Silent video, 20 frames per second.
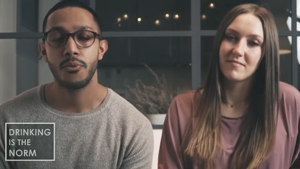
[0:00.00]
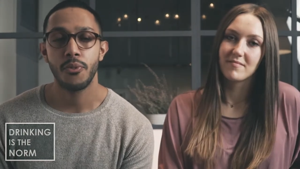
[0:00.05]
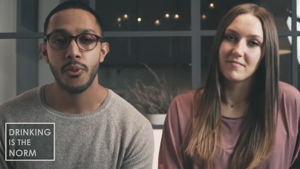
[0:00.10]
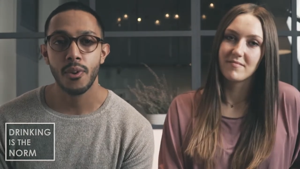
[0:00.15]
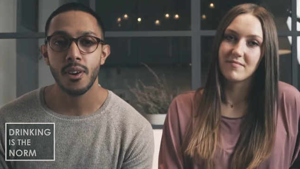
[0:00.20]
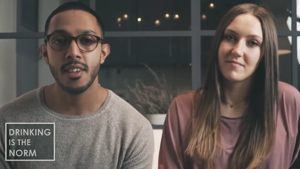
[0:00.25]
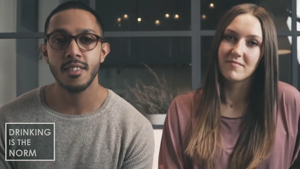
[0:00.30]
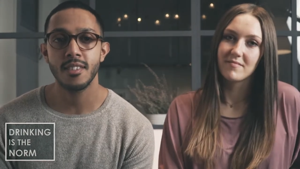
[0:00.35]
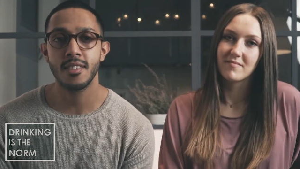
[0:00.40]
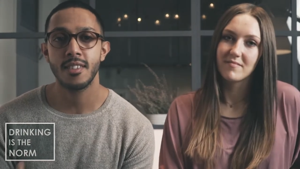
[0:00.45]

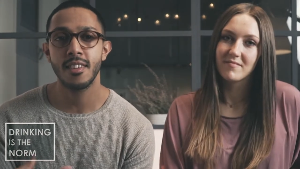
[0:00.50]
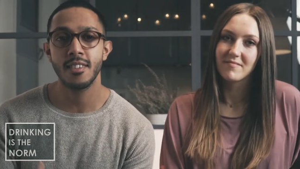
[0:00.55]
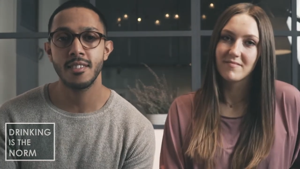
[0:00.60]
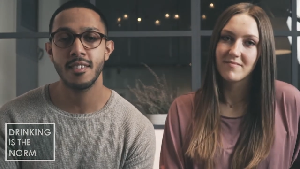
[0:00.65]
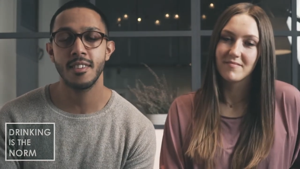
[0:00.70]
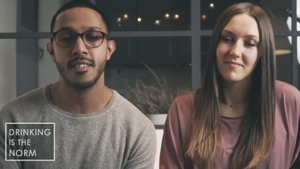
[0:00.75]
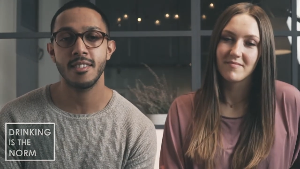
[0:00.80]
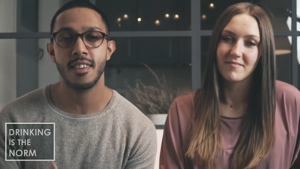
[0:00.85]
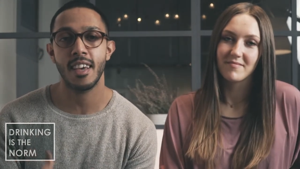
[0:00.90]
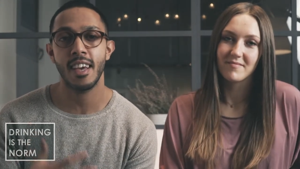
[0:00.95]
Speaker 1: for us,
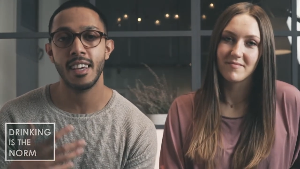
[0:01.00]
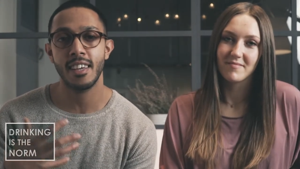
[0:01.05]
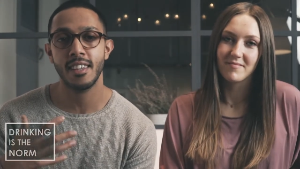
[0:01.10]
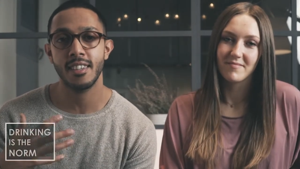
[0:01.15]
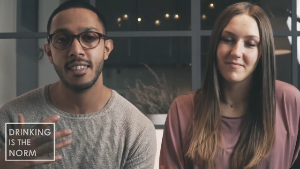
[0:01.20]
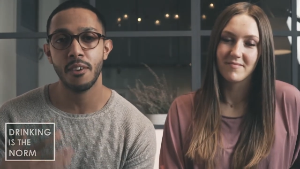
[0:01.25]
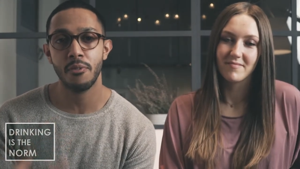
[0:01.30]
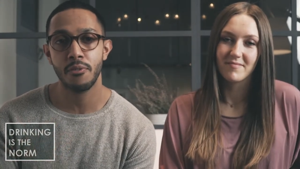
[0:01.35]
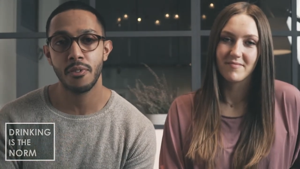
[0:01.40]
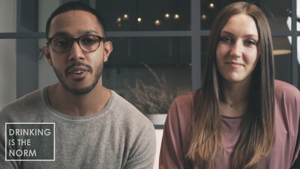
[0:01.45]
this is
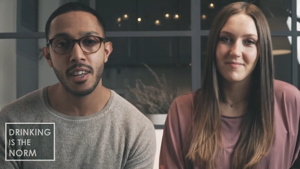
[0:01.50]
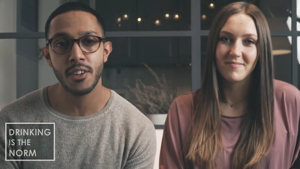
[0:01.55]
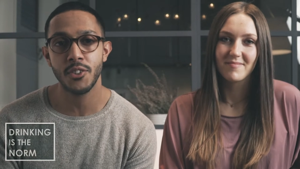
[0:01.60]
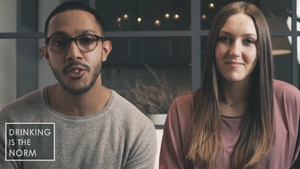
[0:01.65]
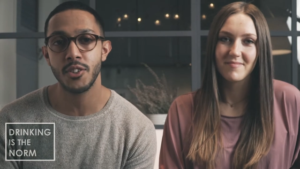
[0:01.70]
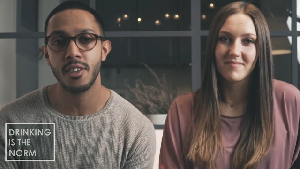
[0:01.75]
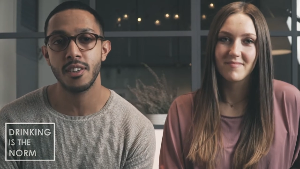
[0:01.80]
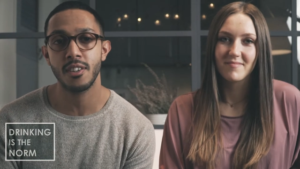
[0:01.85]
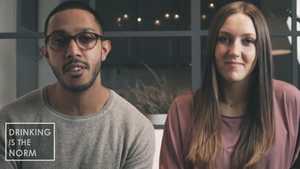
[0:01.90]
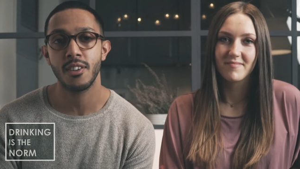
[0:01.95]
a
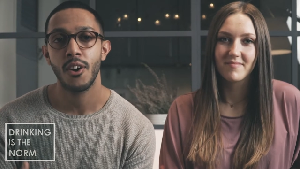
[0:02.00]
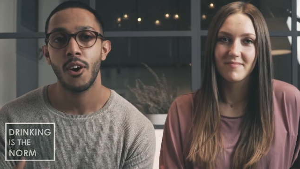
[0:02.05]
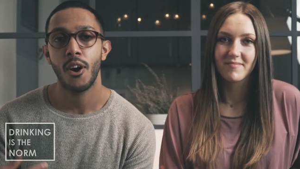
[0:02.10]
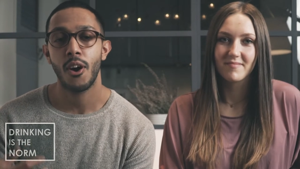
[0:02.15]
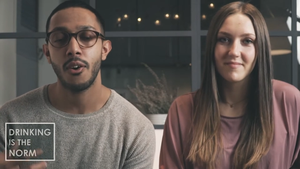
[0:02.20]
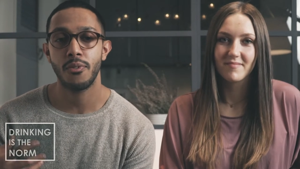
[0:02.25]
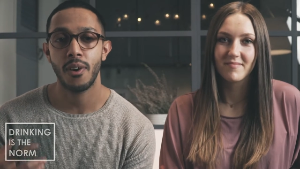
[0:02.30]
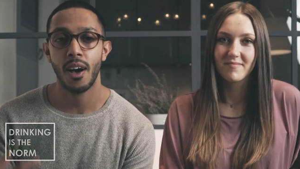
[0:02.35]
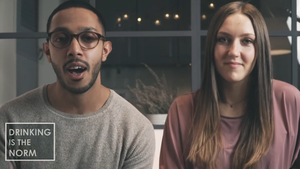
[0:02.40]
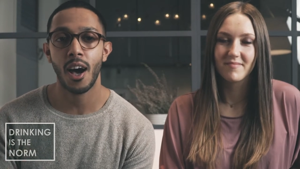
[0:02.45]
definition
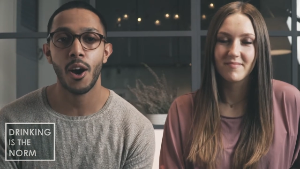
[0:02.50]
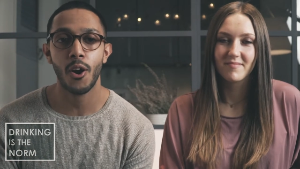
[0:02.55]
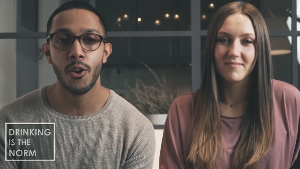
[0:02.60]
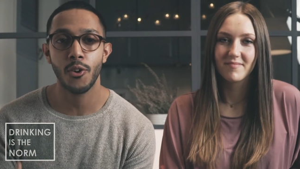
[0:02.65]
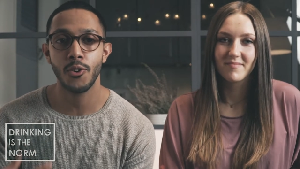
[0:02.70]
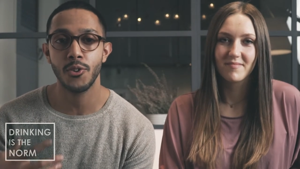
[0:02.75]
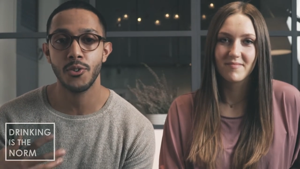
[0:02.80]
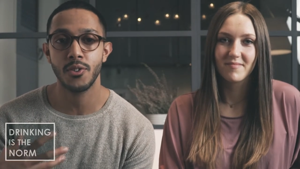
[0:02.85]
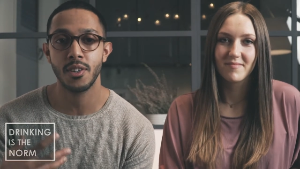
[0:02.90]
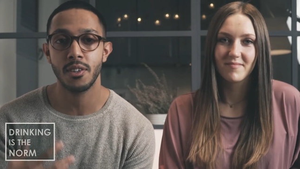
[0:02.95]
of
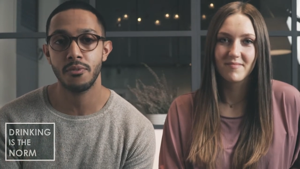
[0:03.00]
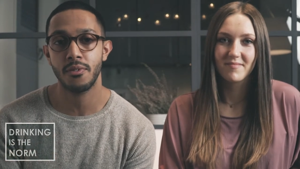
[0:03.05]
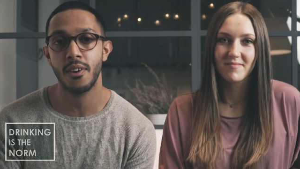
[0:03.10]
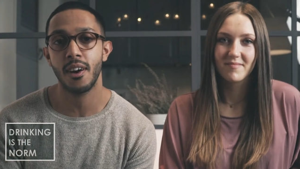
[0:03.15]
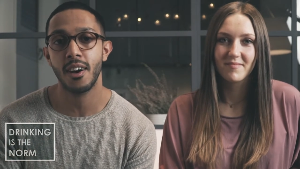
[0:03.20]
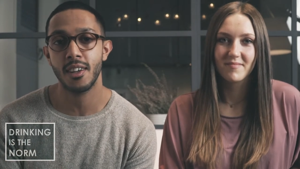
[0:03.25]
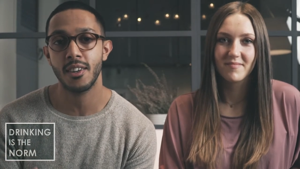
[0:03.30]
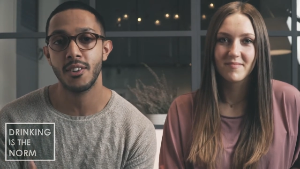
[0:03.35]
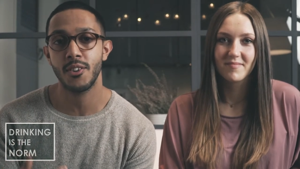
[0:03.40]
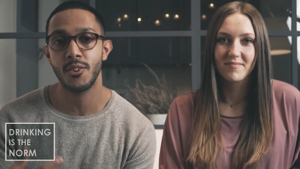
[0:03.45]
how you
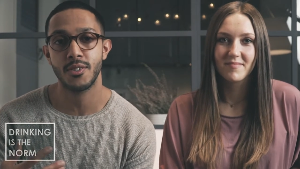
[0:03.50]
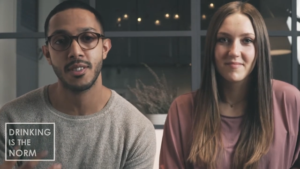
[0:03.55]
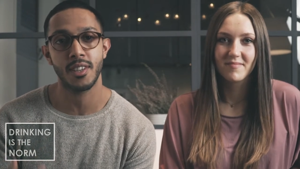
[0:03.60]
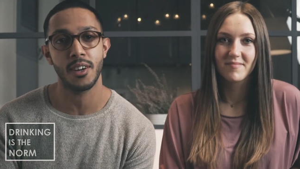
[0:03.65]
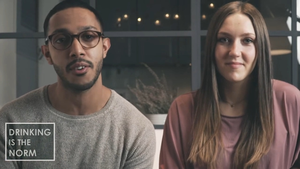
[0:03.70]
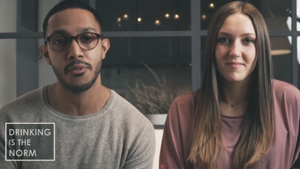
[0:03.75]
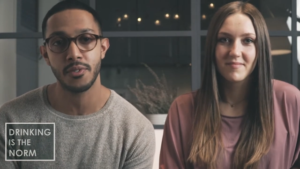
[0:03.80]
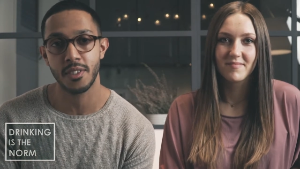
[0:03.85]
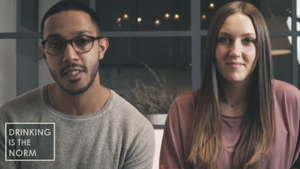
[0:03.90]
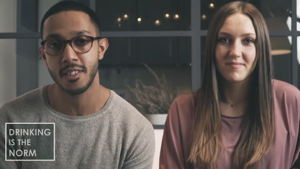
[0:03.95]
define your
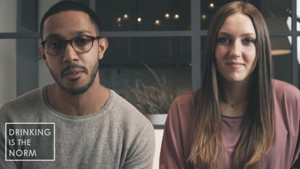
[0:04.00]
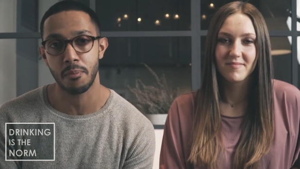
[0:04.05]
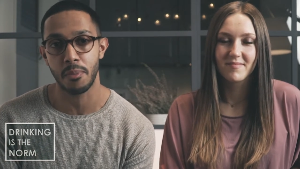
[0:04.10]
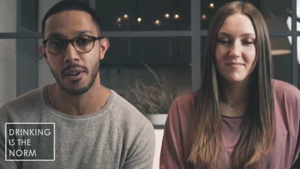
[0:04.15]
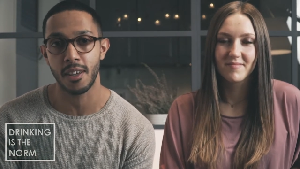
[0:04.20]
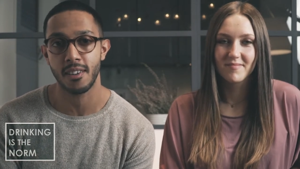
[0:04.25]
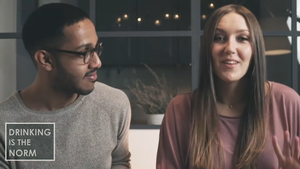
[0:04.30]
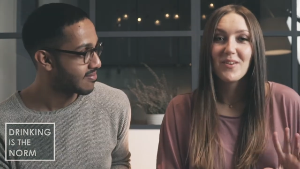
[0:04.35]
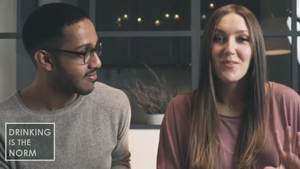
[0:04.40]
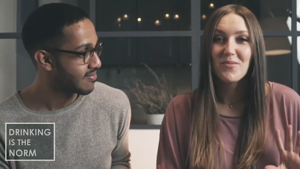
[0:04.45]

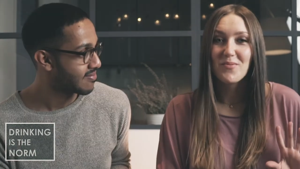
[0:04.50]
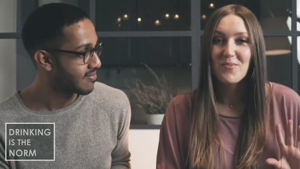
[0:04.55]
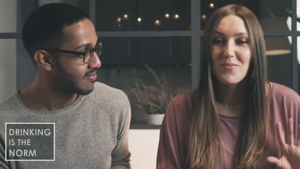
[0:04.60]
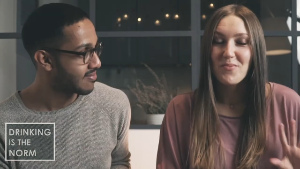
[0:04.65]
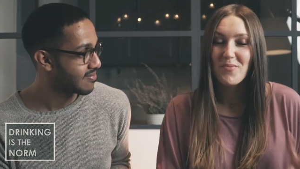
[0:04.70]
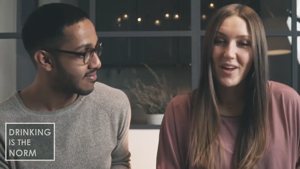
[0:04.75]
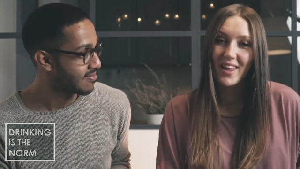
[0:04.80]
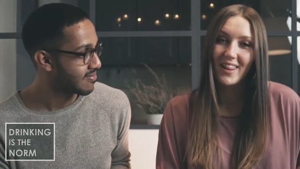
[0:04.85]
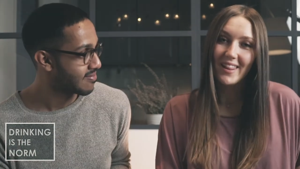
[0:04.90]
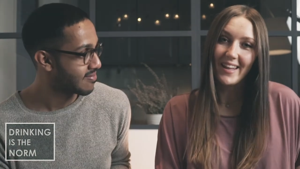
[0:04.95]
self-discipline.
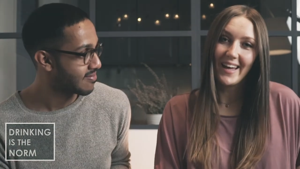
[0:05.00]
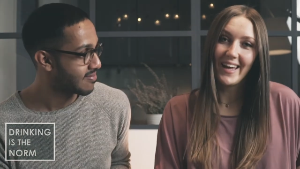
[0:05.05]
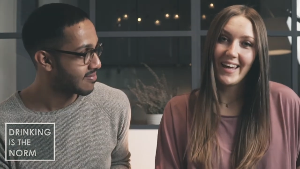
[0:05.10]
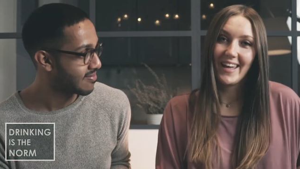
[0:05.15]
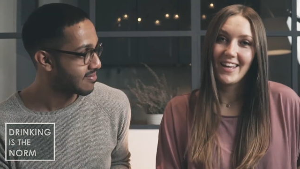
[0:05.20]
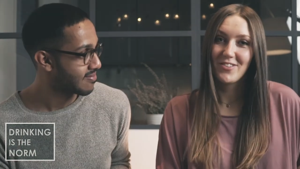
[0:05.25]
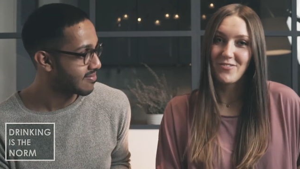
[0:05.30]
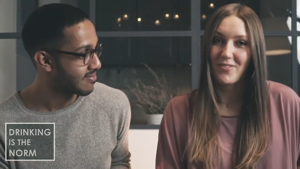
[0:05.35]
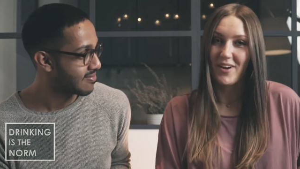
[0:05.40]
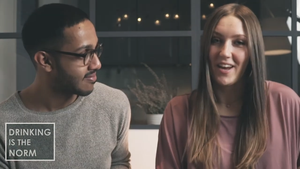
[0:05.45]
Speaker 2: We
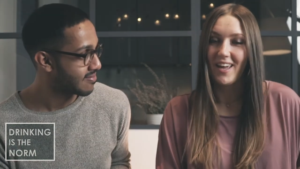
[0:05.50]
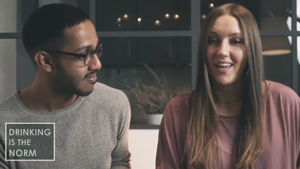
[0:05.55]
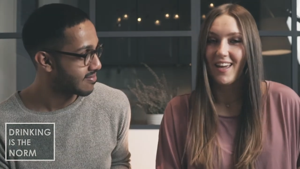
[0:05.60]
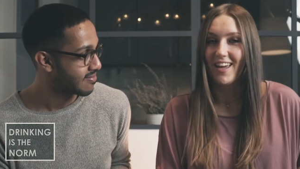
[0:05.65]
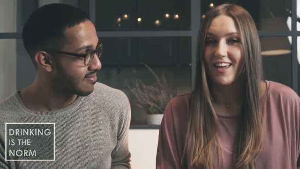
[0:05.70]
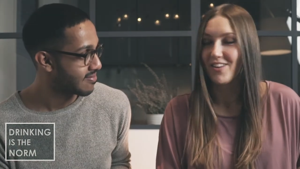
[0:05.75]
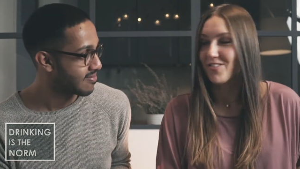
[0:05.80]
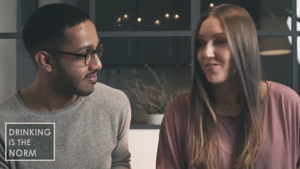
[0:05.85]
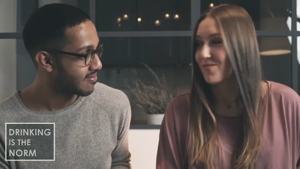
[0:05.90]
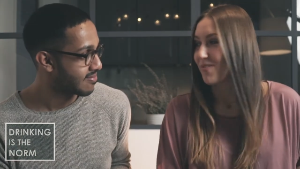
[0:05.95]
like
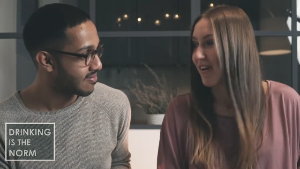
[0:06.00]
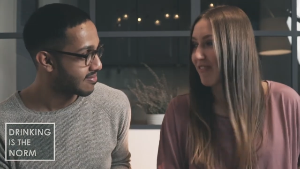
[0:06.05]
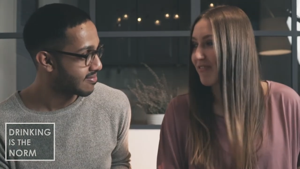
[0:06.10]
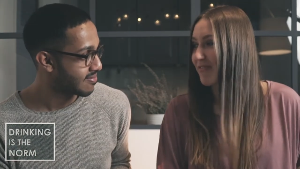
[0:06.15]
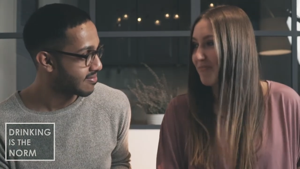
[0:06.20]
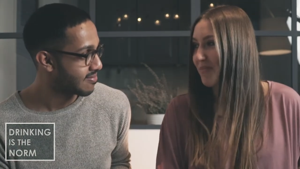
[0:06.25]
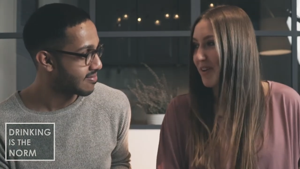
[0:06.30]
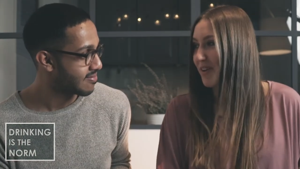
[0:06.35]
drinking draft